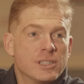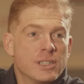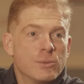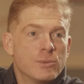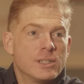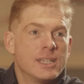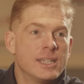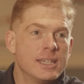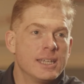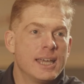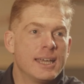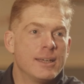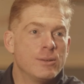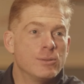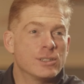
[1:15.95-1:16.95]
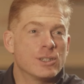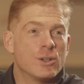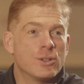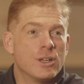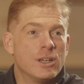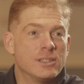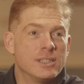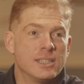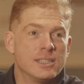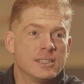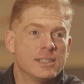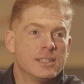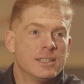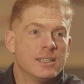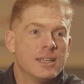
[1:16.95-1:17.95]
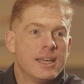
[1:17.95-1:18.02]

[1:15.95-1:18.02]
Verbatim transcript: So there was a, uh, he was a con artist